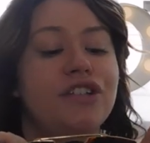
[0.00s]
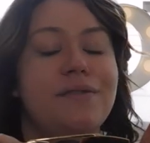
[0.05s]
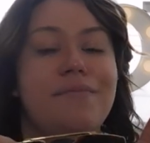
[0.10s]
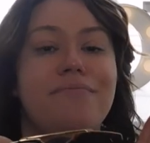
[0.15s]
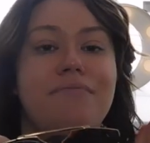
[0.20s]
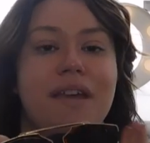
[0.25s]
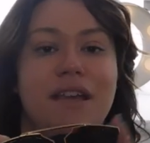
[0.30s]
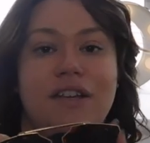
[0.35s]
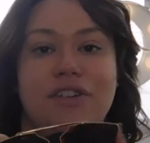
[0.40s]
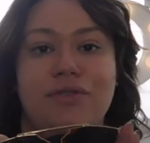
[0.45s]
So
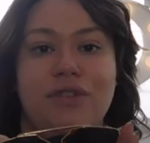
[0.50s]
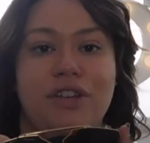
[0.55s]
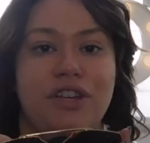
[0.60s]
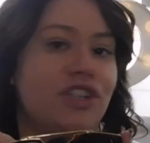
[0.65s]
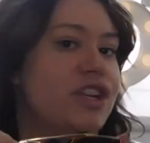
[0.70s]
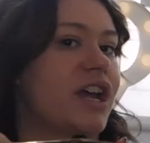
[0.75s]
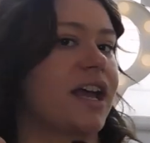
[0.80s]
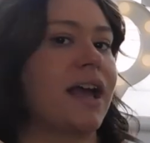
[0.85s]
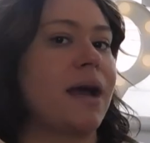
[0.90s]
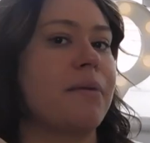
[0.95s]
make sure you
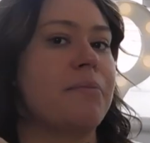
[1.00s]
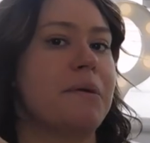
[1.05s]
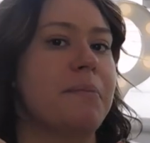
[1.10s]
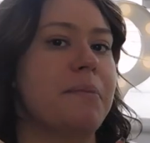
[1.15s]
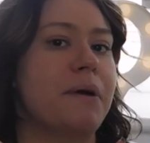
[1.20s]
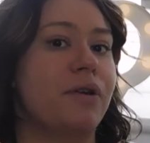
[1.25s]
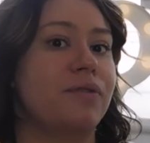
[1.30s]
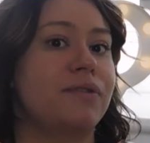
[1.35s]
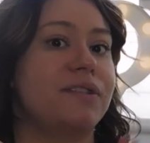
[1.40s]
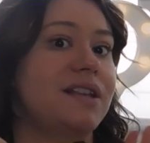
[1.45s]
check out my
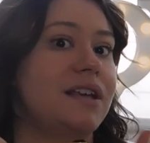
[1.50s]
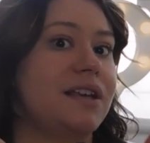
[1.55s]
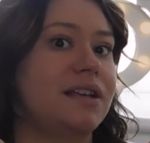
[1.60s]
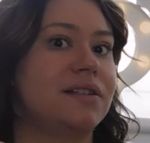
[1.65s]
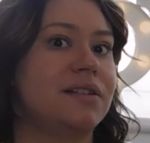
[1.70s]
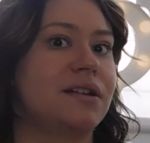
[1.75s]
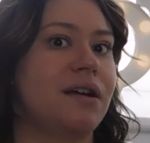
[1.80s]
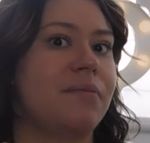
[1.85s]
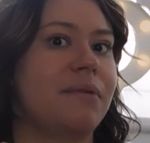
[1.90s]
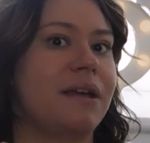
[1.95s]
post that
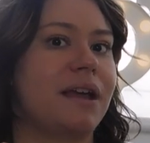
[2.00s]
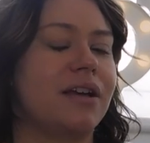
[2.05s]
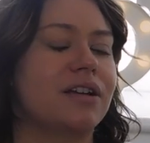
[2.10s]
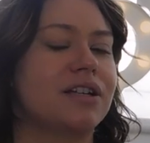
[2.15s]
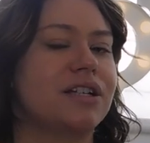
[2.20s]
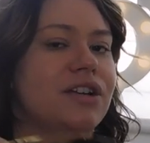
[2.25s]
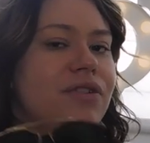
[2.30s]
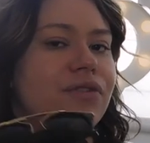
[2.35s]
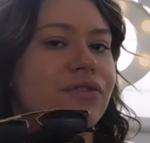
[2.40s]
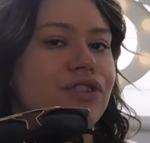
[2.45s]
is coming
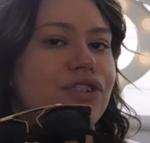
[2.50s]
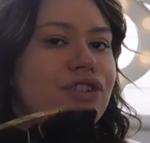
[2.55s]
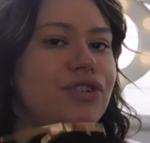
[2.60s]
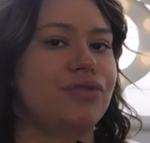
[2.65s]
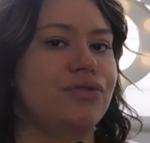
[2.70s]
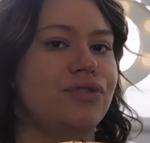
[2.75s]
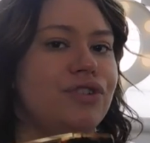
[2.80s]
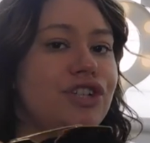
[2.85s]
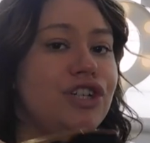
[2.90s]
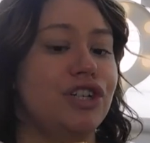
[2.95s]
actually on
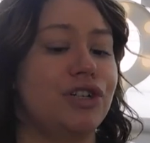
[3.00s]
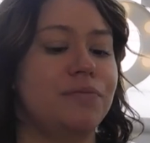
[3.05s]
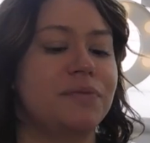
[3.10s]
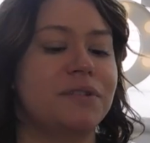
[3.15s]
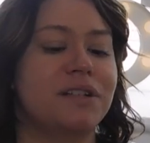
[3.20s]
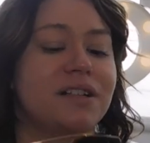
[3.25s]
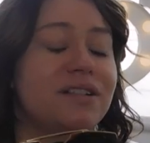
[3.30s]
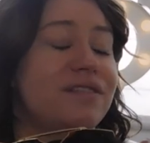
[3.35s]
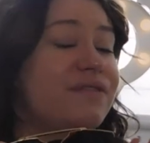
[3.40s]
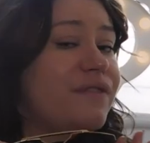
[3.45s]
Dior dupes,
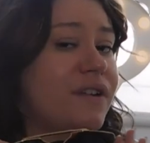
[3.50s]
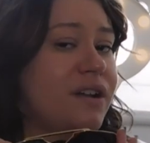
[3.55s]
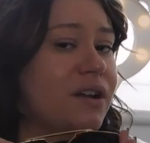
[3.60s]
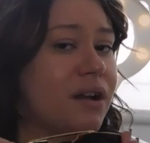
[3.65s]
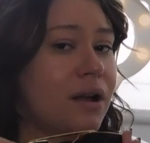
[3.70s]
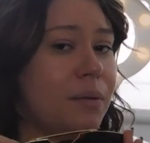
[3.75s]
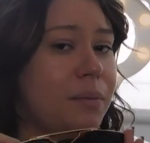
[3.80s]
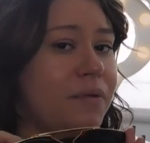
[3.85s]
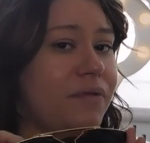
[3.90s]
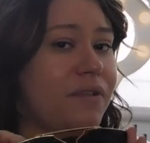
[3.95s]
because I found a
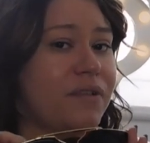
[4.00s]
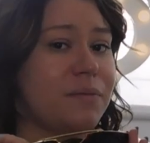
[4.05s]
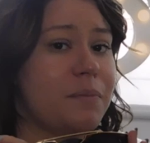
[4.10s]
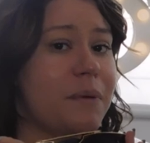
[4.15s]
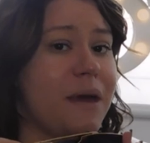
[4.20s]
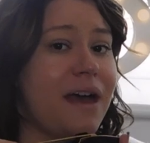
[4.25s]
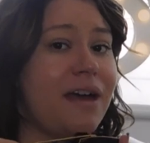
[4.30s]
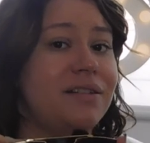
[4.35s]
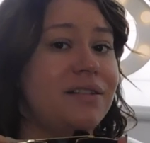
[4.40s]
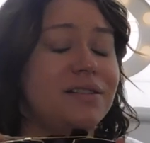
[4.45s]
couple of other
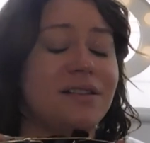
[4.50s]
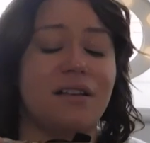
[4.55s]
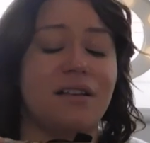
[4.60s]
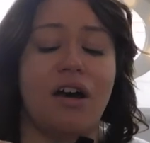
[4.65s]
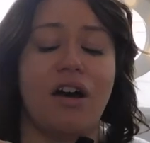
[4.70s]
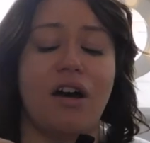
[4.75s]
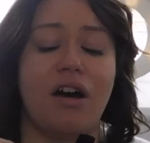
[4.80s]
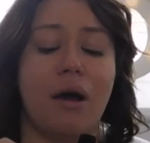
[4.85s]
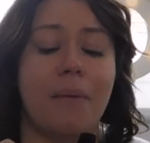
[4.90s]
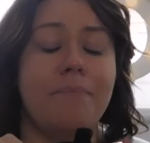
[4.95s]
pairs that
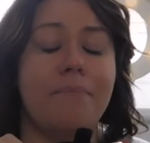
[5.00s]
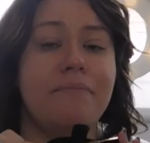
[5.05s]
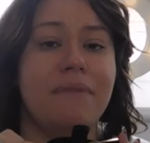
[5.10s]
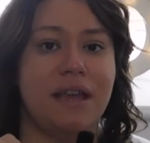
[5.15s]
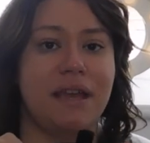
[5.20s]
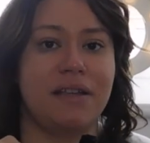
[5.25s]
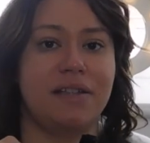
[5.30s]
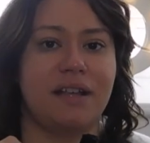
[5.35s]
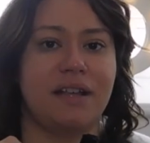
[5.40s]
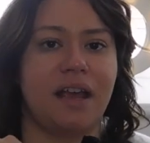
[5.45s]
are
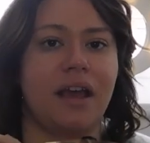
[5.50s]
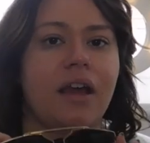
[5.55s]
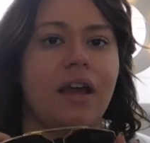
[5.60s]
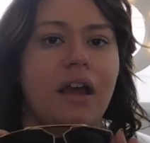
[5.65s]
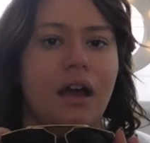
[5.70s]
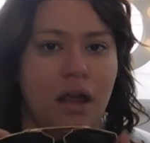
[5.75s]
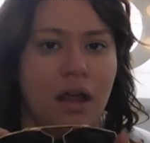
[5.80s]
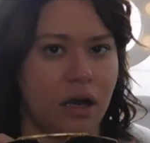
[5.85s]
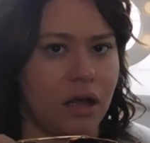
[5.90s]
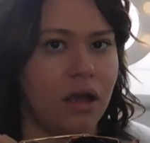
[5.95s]
amazing
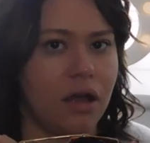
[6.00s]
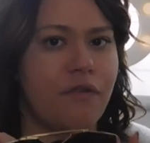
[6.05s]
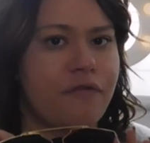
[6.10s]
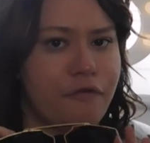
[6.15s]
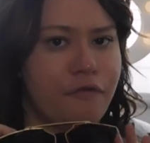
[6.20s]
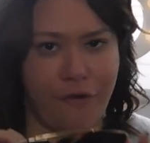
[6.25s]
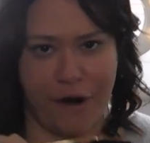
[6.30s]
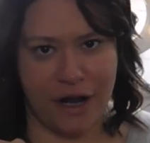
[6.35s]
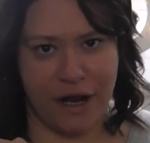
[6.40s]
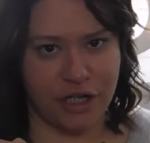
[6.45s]
and at a
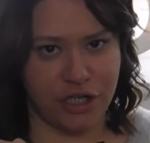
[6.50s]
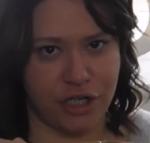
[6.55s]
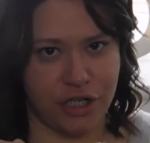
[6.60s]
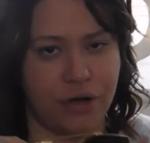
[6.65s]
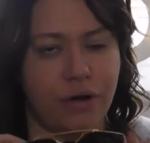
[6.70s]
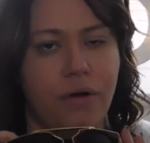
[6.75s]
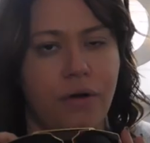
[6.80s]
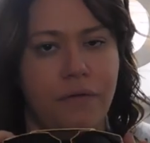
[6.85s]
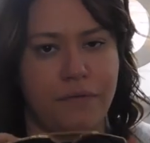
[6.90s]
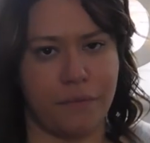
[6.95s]

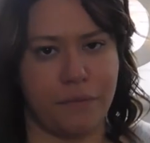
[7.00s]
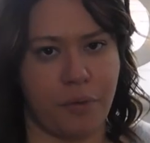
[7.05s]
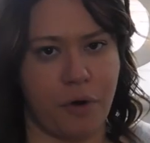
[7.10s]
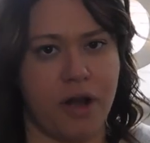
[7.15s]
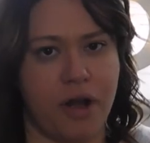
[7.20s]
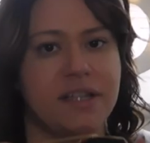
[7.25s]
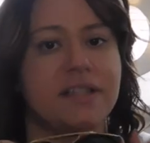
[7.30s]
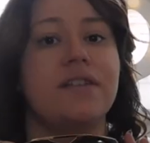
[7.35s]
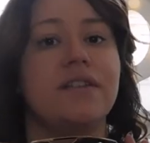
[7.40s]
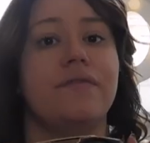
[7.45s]
fraction of the
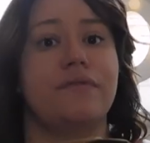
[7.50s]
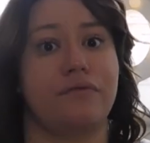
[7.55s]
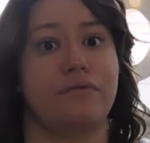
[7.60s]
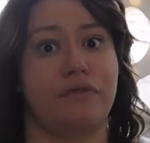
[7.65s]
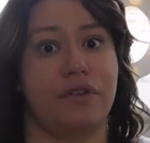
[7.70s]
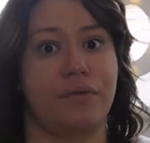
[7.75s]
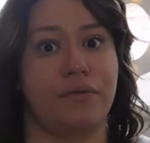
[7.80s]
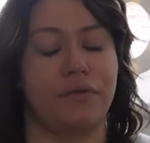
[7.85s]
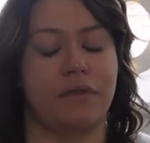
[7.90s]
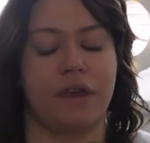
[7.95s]
price of the
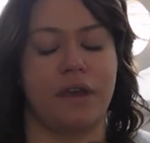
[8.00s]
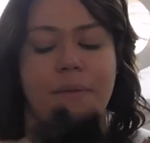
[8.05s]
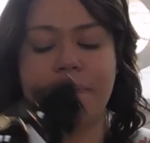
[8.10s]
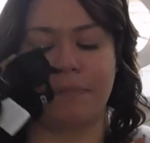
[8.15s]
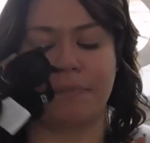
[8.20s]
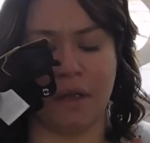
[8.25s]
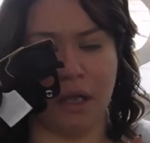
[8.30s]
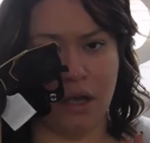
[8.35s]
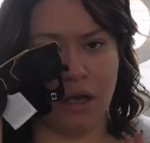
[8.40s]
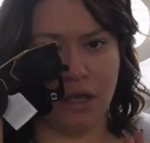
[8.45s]
real thing.
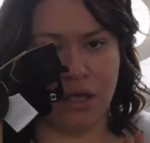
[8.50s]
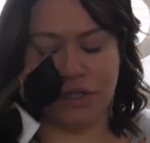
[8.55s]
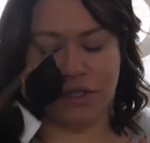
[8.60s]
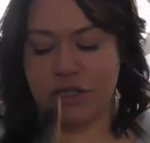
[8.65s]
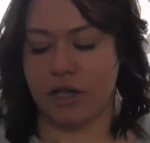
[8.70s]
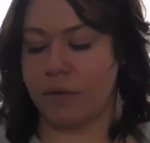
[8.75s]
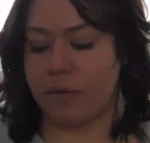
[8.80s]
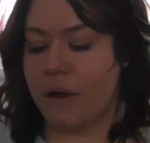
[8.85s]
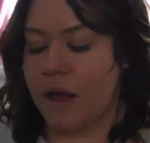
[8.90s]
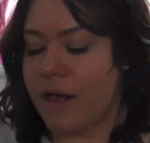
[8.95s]

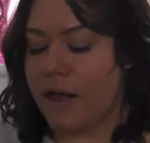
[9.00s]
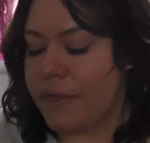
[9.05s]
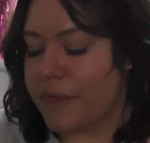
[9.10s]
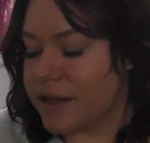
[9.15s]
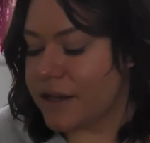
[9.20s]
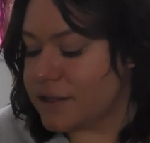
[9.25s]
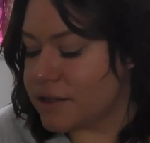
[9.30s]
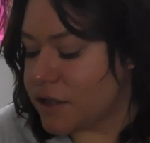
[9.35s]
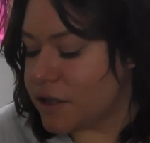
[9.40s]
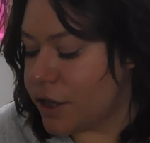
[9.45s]
So
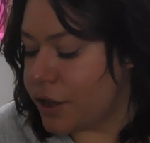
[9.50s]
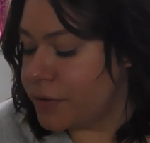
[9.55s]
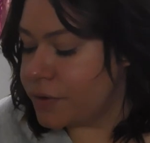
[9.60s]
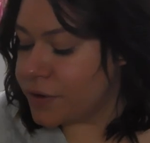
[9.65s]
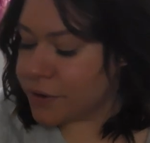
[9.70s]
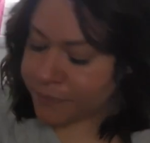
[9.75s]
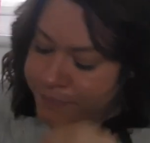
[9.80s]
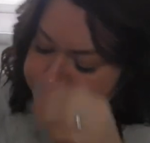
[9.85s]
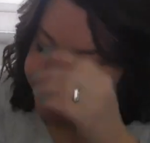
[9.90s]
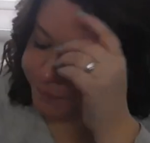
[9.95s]
that's
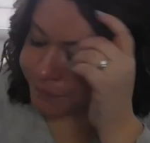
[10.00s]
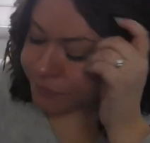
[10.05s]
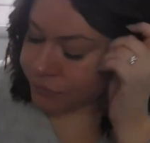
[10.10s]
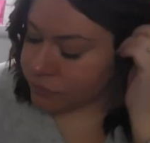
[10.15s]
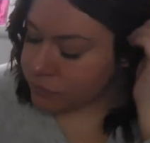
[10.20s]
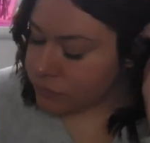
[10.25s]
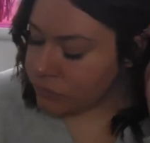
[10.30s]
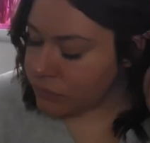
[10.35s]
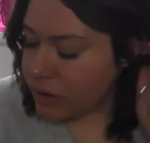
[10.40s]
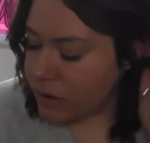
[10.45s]
those.
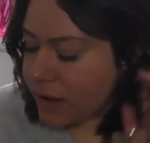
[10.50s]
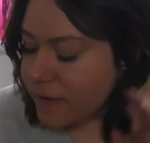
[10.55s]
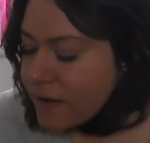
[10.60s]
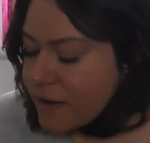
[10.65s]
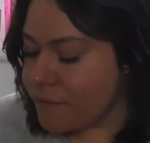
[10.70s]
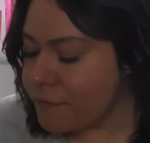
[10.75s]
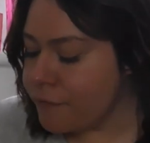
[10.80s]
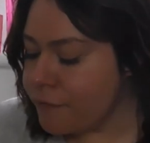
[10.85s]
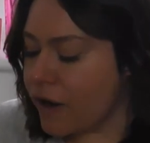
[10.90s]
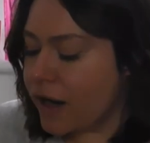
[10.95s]

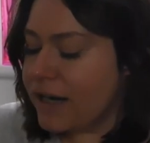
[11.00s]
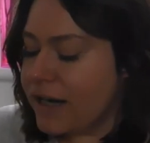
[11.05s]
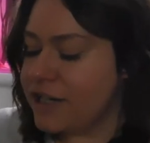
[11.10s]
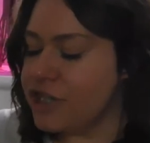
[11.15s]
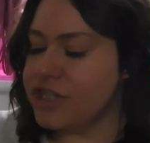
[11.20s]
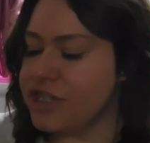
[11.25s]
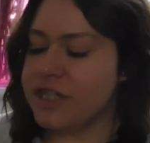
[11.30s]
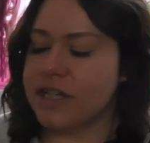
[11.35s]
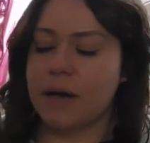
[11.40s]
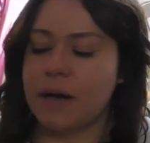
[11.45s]
Then finally,
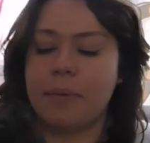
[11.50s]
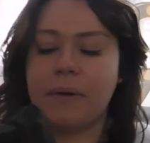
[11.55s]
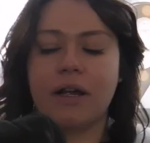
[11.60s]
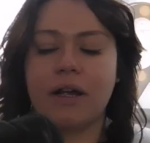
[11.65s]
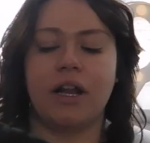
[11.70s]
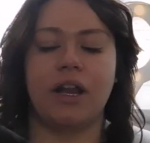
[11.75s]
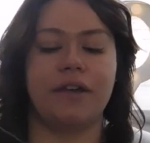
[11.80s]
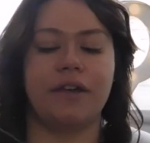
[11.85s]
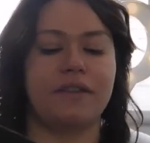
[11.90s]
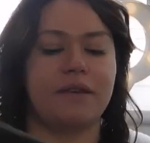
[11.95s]
just a couple of
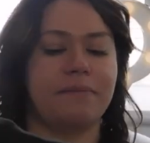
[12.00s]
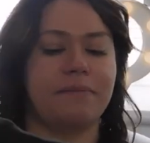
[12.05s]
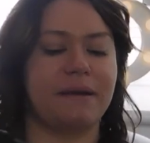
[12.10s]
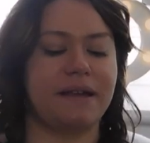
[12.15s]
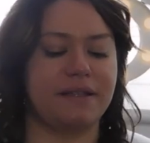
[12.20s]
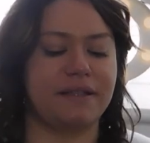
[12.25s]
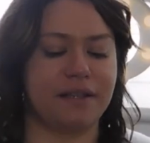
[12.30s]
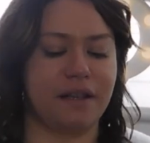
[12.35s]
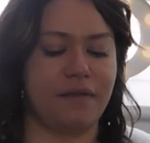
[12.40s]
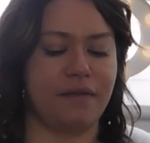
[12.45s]
clothing
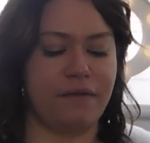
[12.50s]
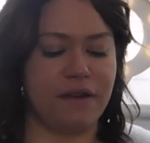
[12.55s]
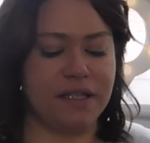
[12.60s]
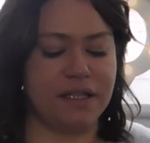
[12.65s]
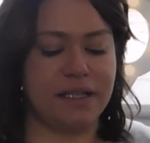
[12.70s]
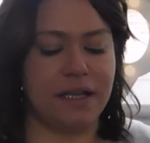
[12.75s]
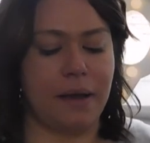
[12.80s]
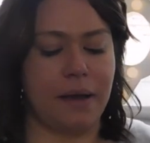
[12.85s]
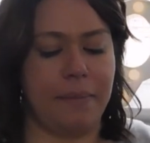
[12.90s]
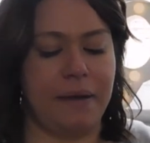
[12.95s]
bits. So the
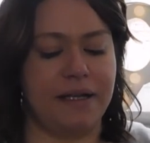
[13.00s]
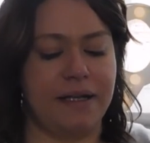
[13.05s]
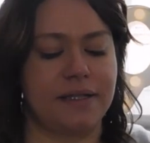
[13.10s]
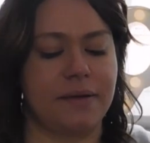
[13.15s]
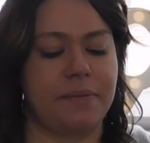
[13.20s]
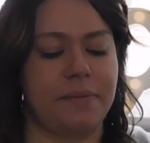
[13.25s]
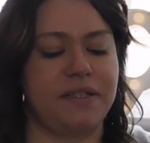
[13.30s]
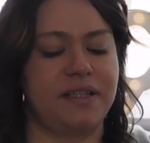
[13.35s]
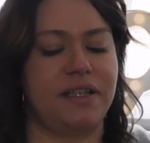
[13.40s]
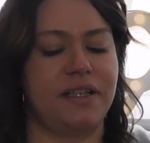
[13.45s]
first thing I picked
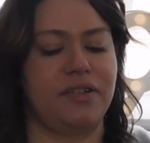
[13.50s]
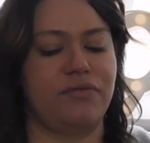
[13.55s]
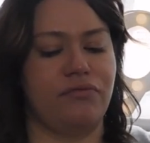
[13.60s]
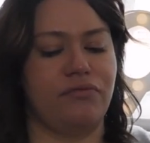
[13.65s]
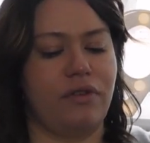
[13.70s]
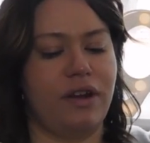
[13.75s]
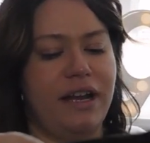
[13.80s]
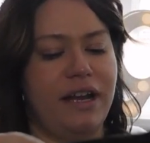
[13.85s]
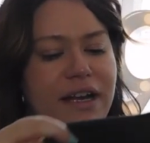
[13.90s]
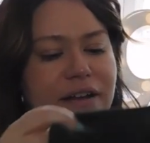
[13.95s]
up is this
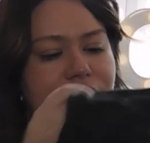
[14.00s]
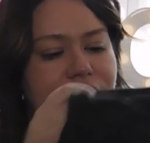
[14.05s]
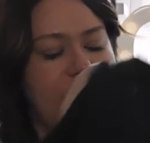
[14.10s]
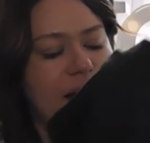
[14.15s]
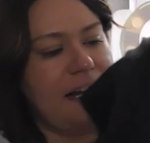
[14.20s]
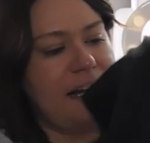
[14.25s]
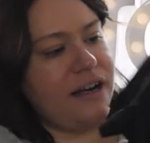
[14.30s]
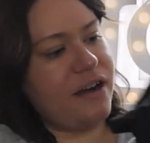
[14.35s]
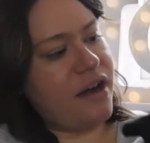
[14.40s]
really, really